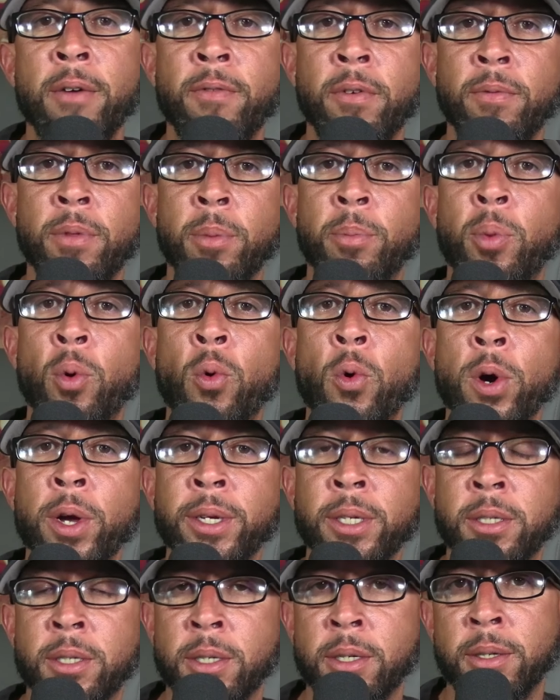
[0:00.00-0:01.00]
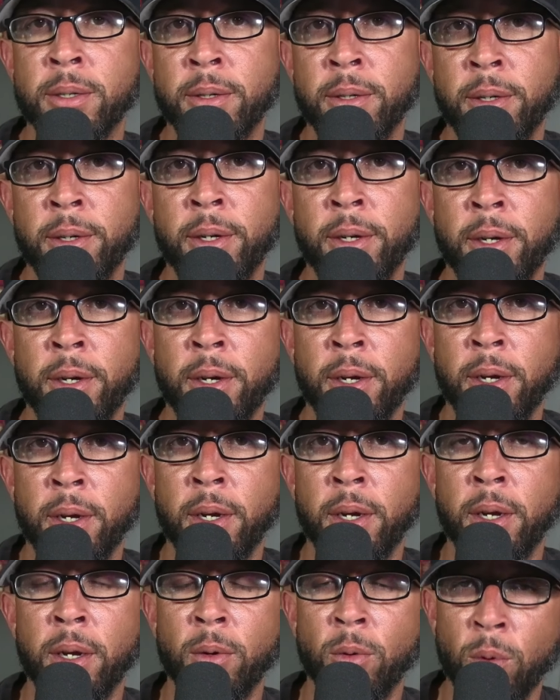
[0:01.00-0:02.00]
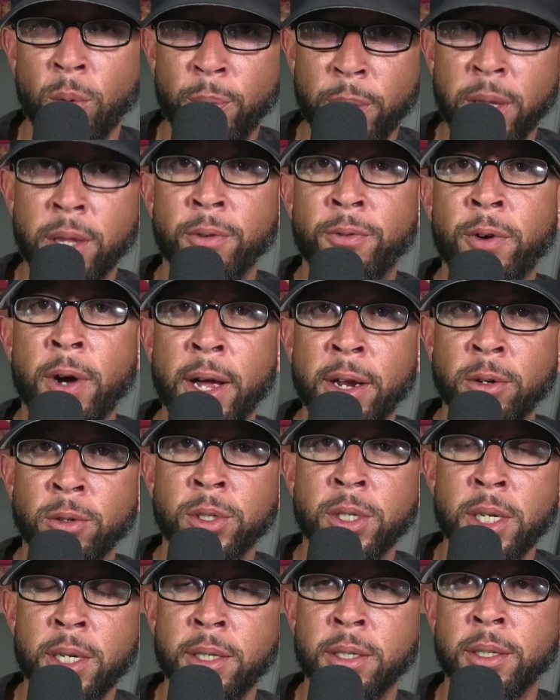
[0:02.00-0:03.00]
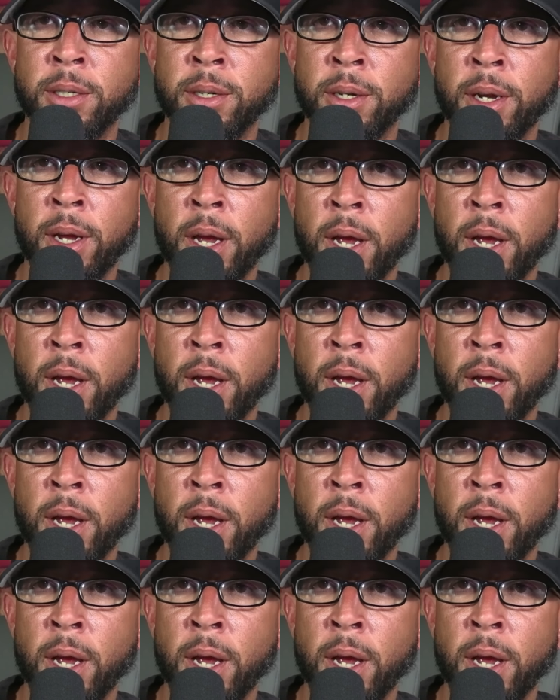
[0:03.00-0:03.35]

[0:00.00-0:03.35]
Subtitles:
of The Boys will be the final season.